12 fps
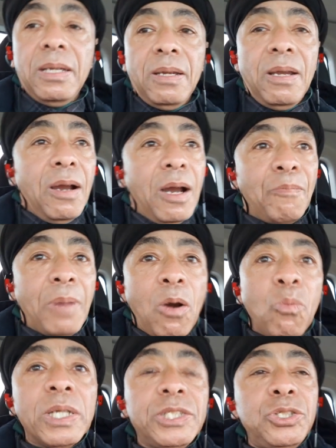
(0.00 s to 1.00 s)
about
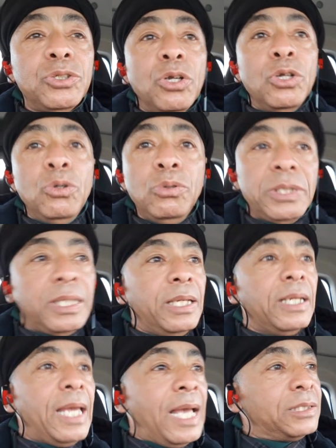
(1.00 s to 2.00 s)
what you're losing
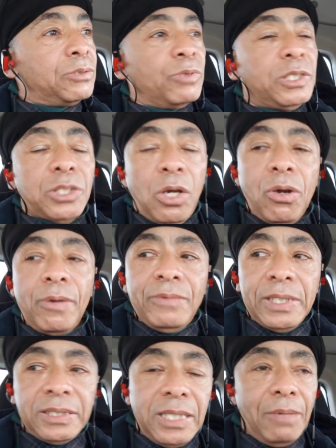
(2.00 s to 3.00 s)
as a result of
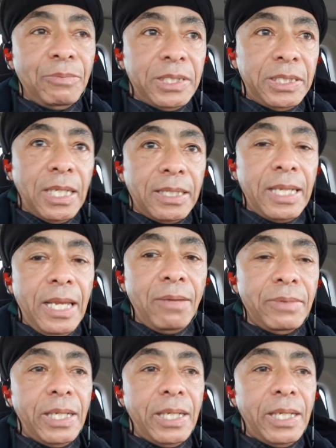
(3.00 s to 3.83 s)
this government shutdown.